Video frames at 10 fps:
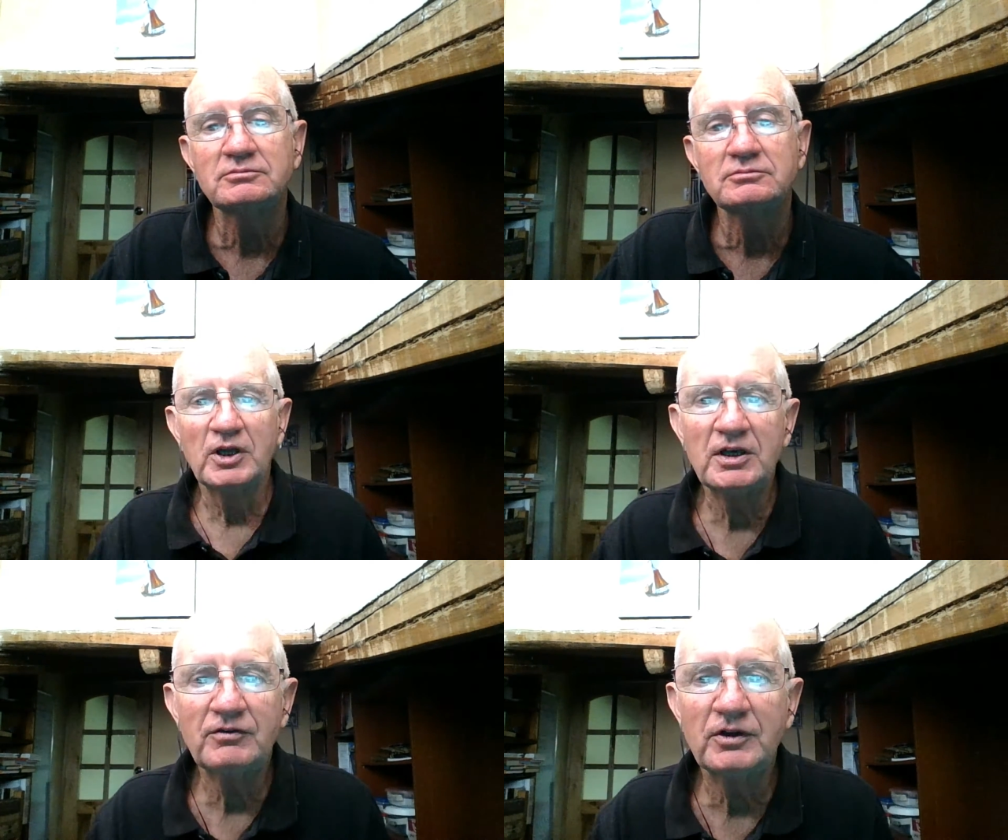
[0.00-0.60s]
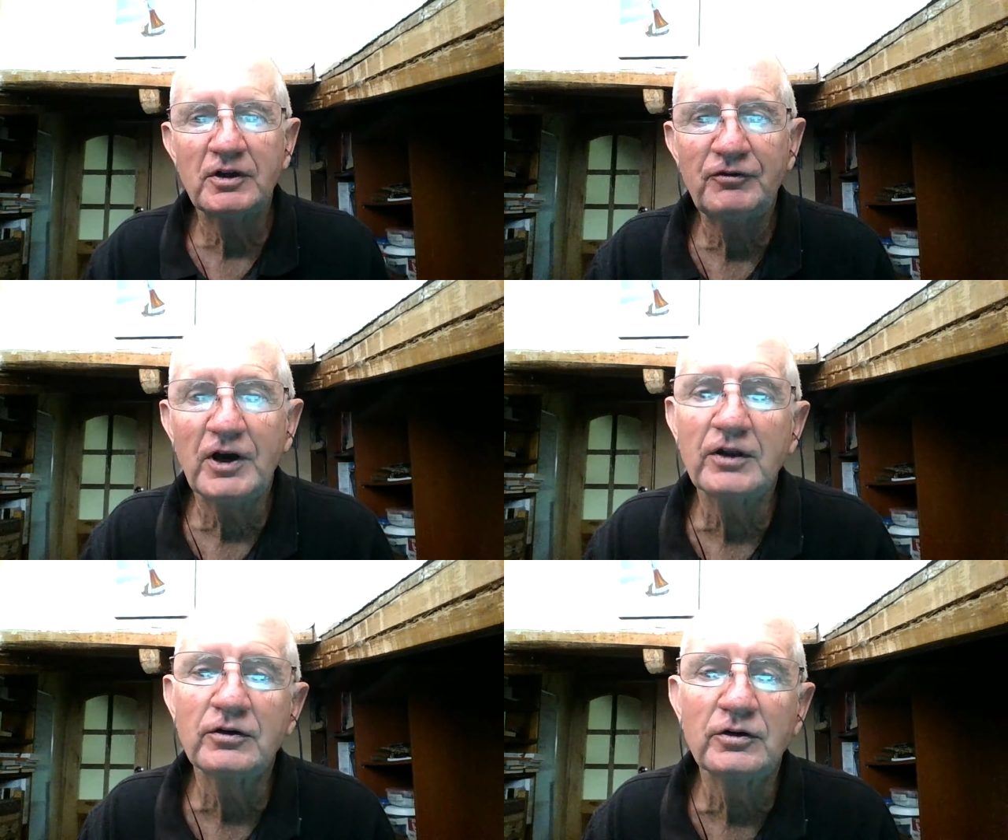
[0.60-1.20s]
We believe in the
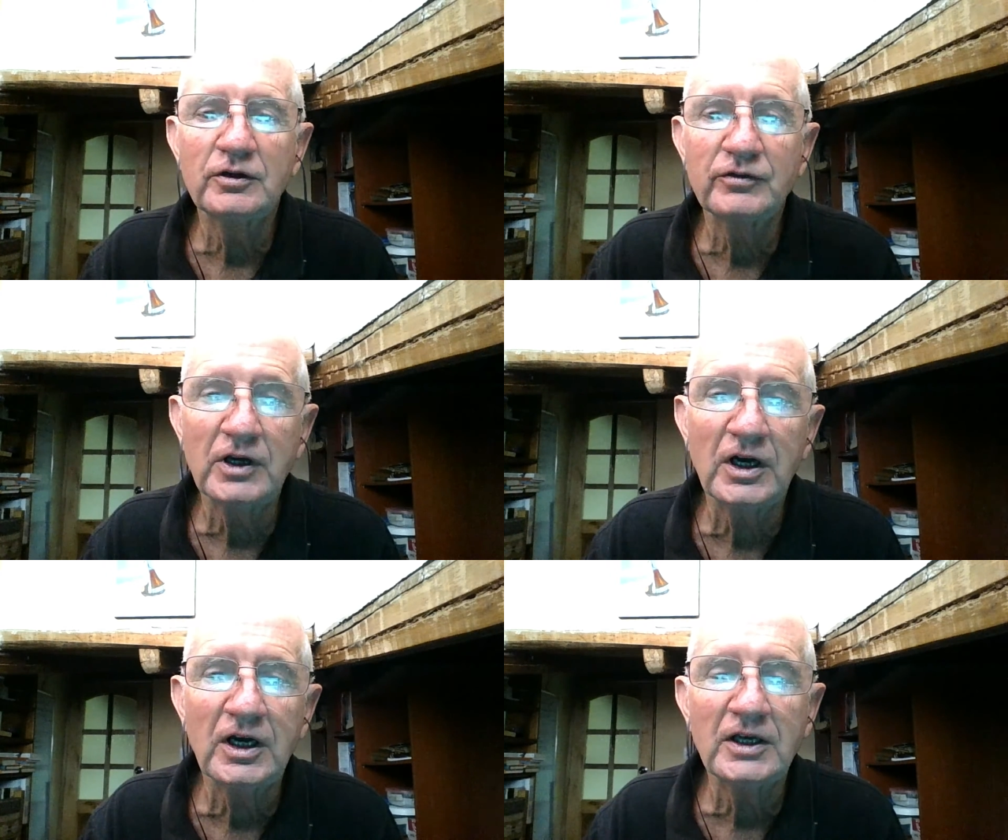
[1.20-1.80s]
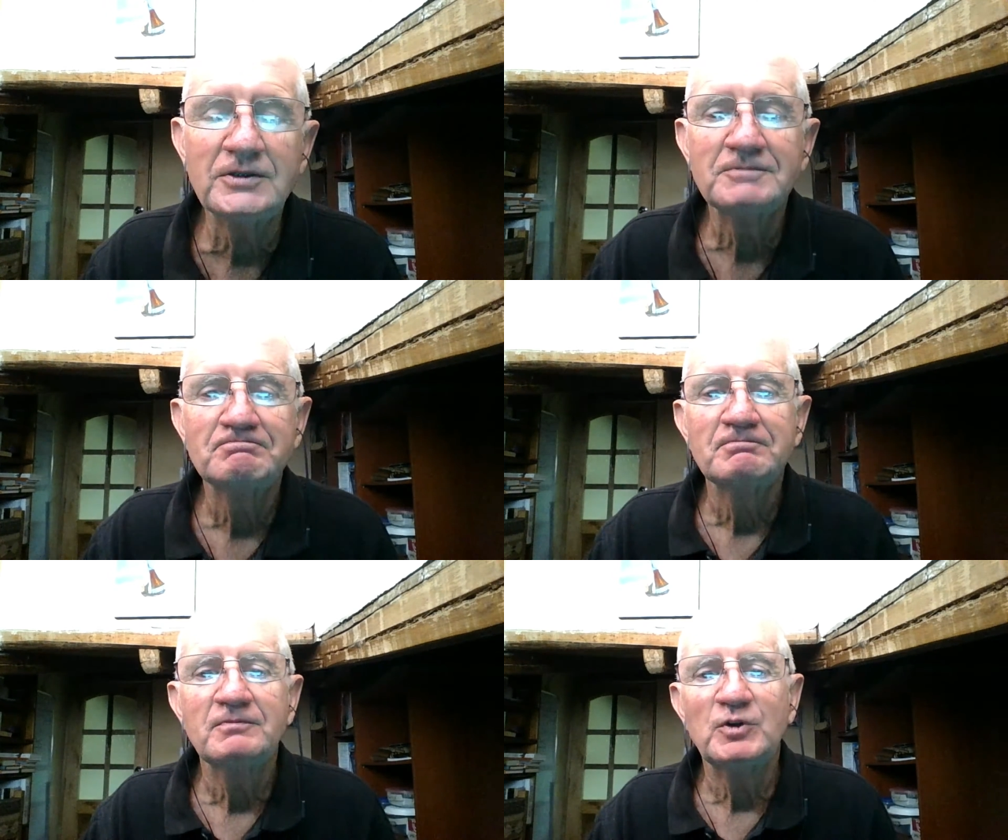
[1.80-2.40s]
fatherhood of God,
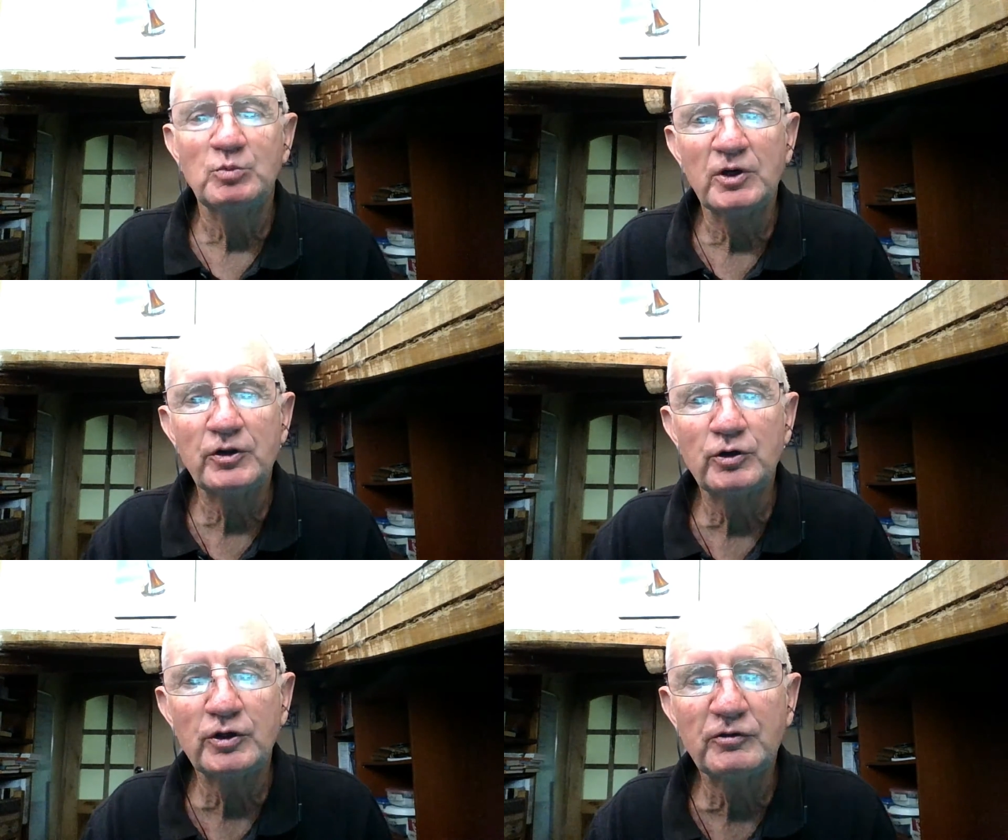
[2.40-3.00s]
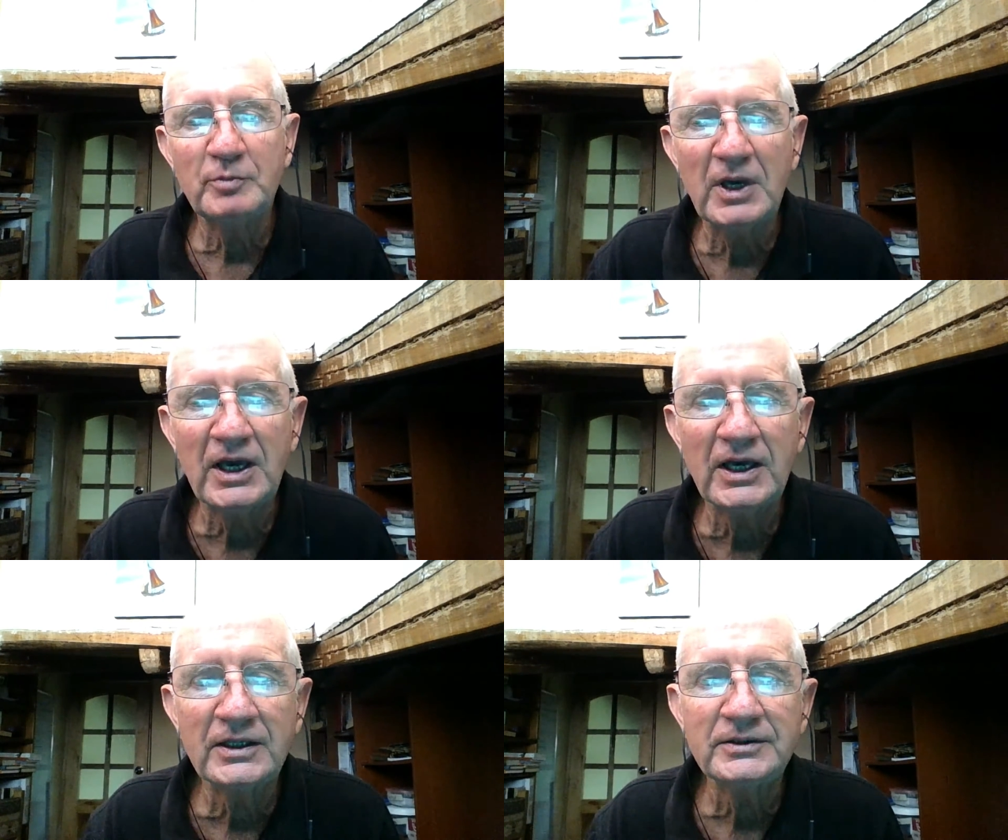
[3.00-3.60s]
the brotherhood of
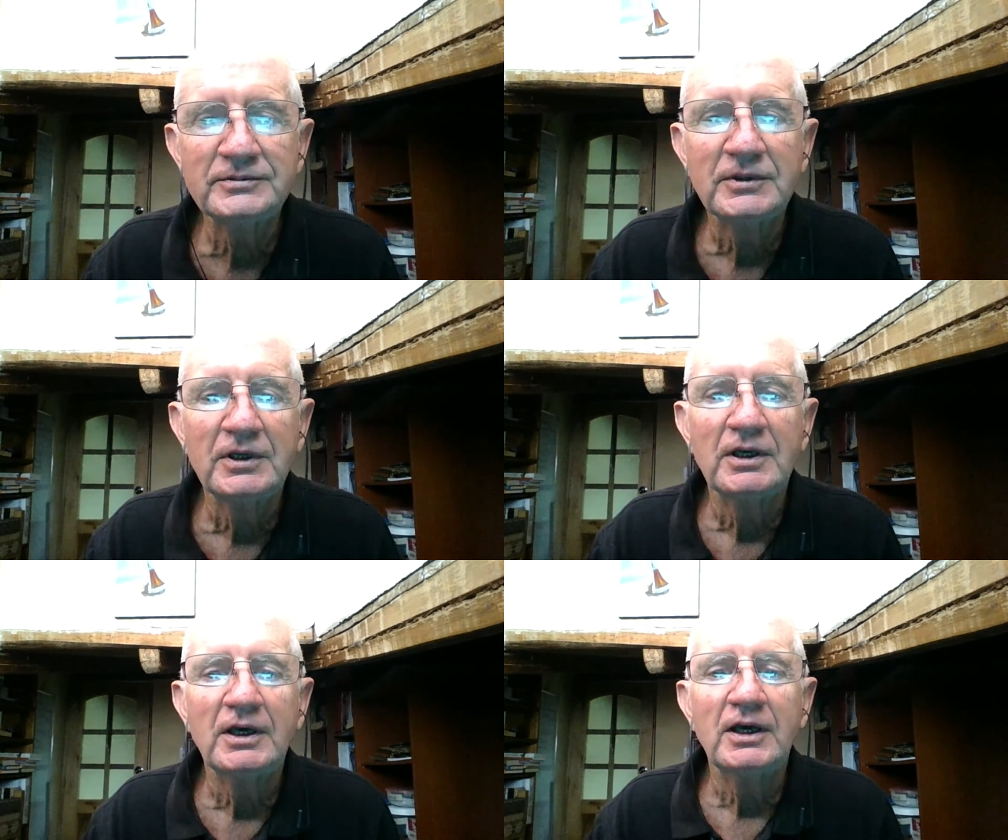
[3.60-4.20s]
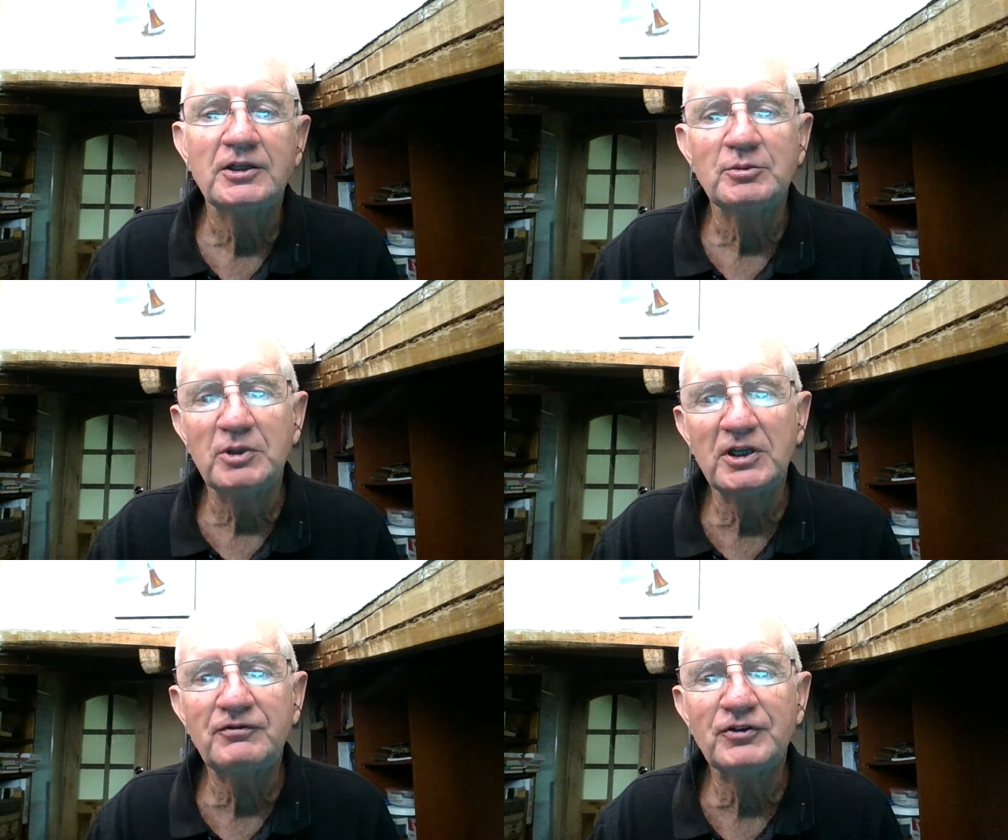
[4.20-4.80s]
man, and the
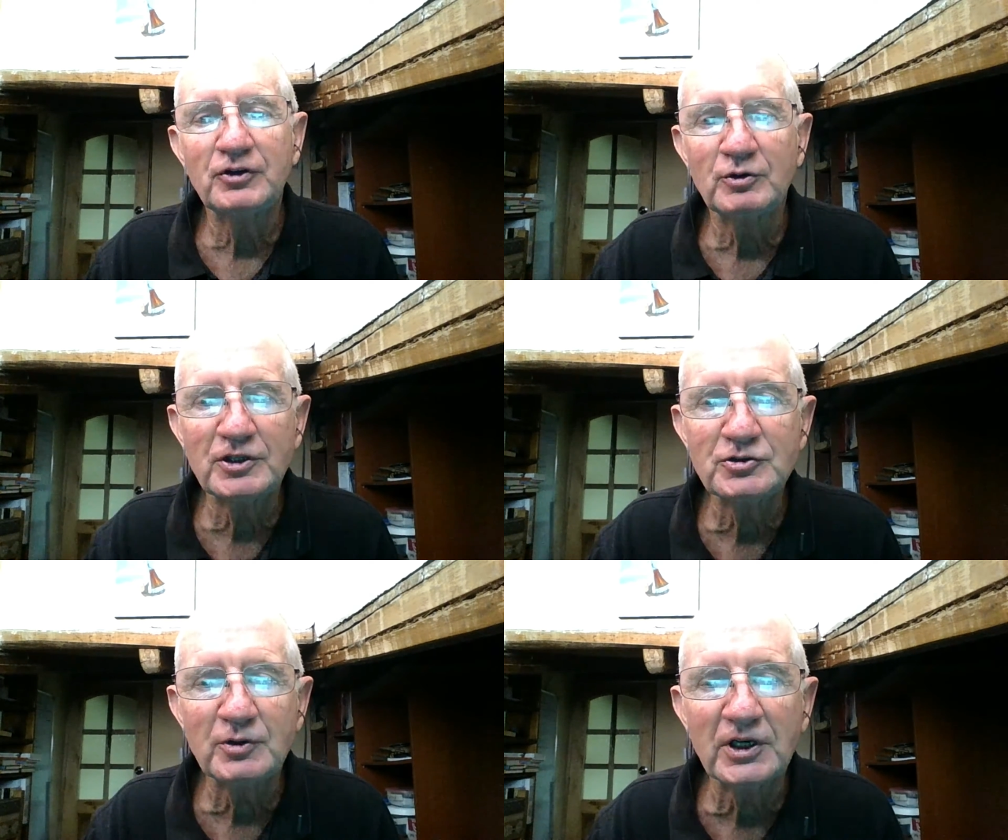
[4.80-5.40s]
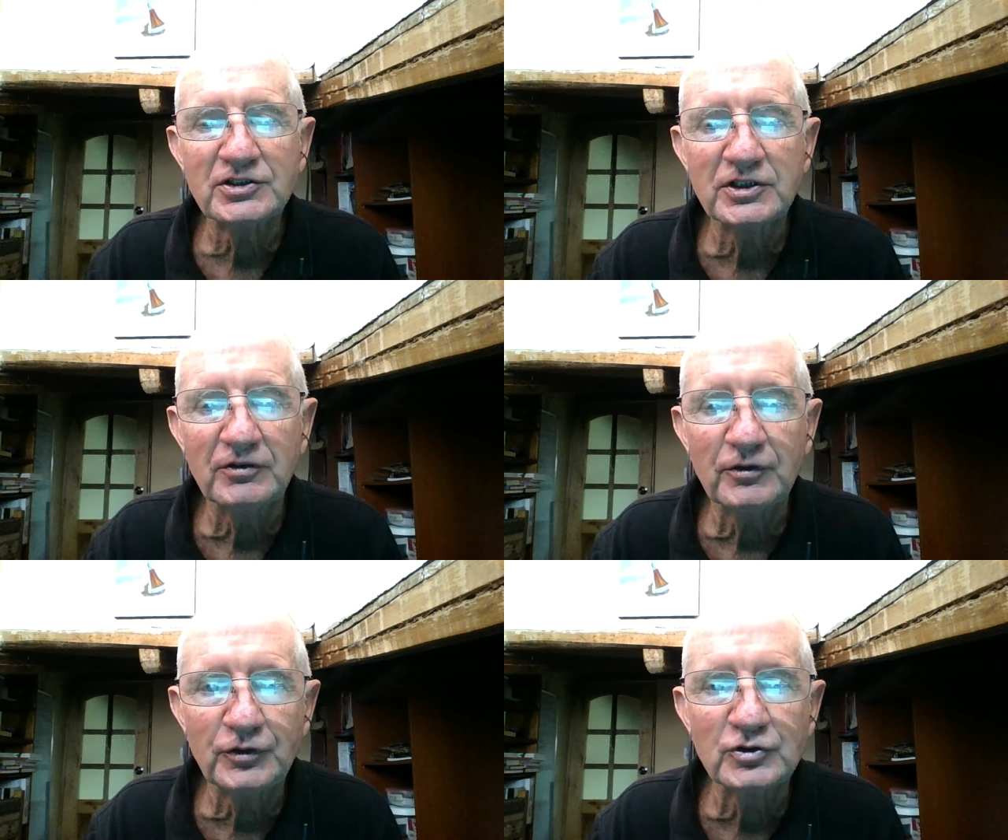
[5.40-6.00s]
belief in the resurrection of
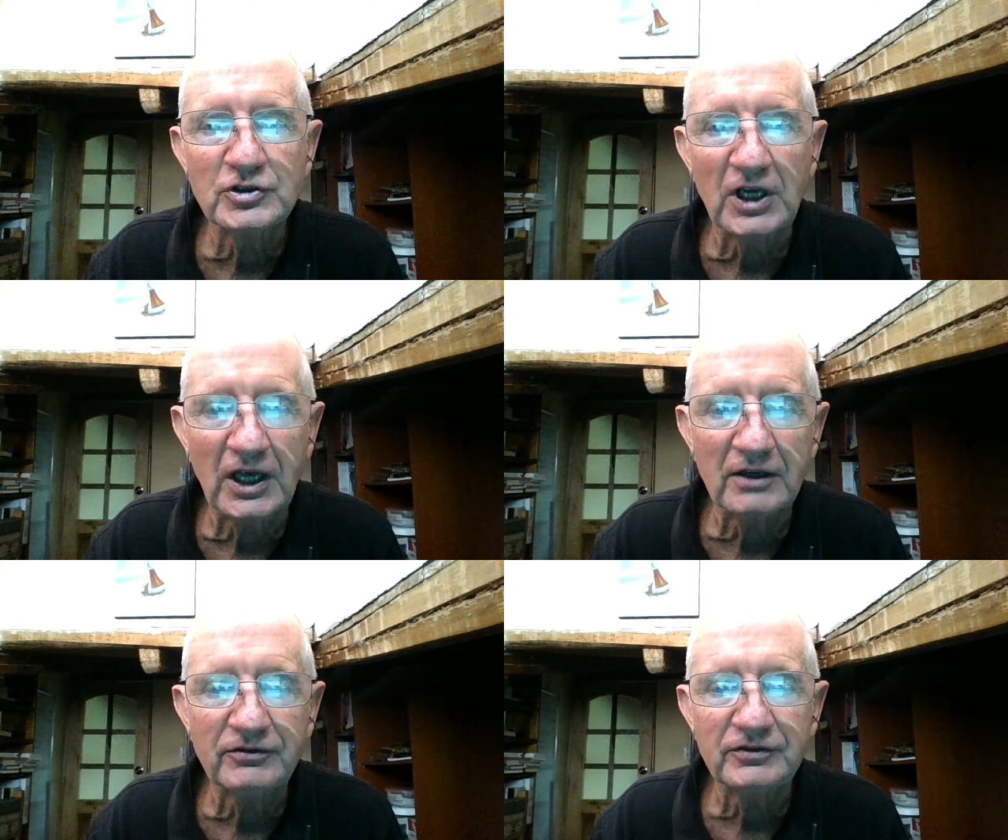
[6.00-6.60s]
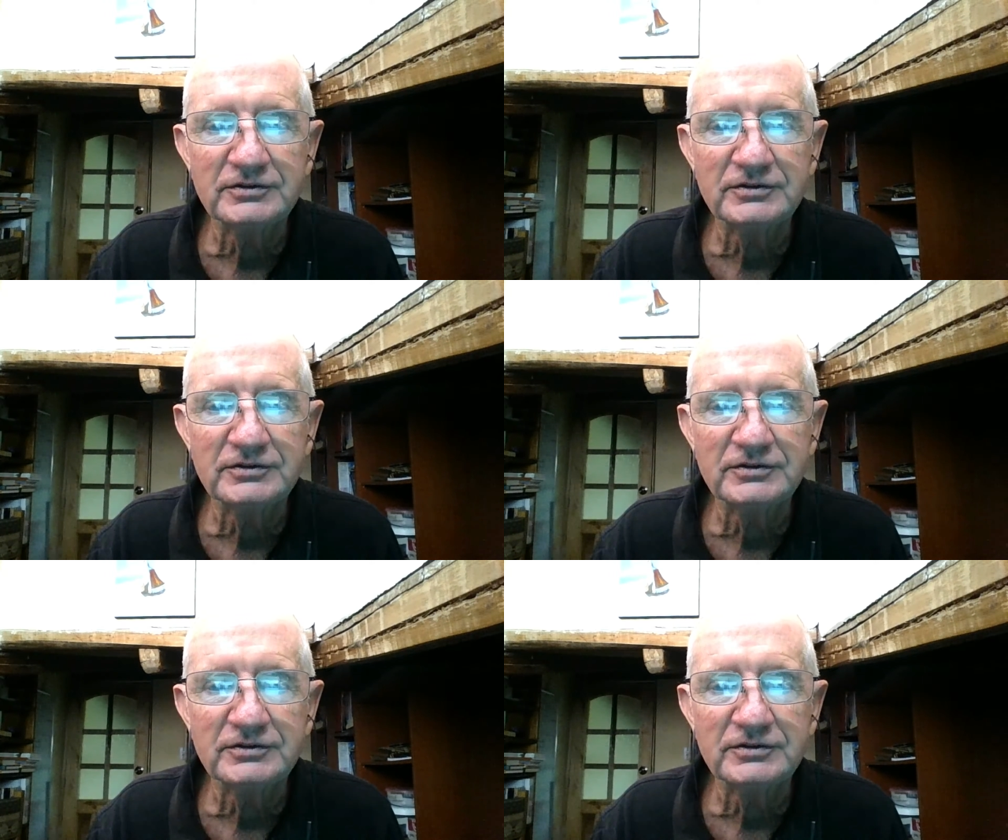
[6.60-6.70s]
a future life.